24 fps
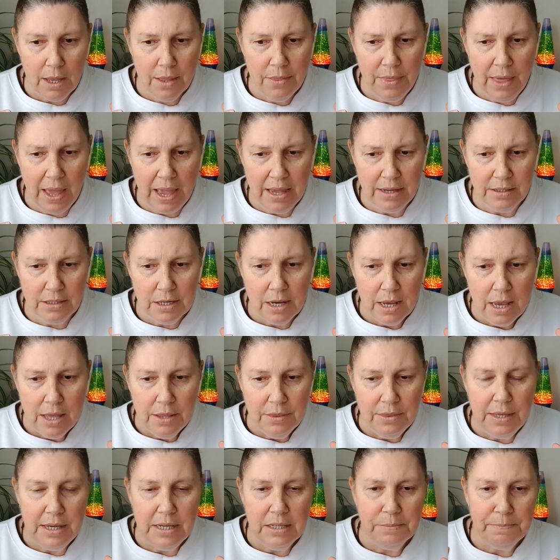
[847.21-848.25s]
that
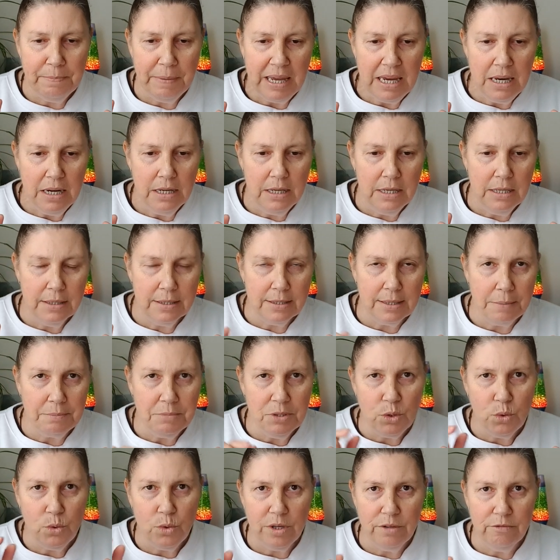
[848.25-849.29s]
there's been some sort